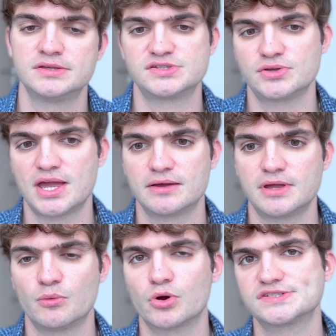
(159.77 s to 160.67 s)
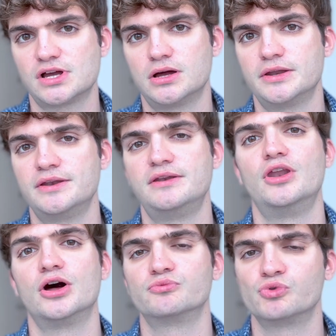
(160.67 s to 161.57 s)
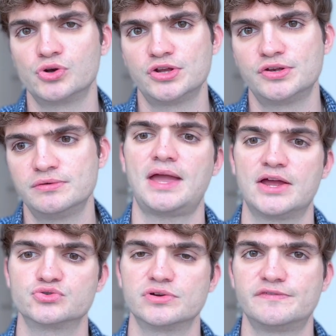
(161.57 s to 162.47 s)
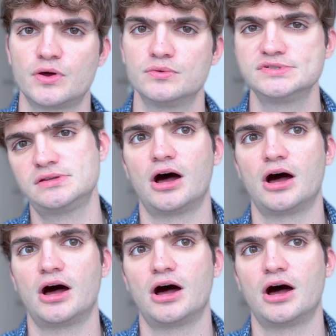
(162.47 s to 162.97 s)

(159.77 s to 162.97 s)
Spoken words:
So yeah, it works on non-rooted Android phones.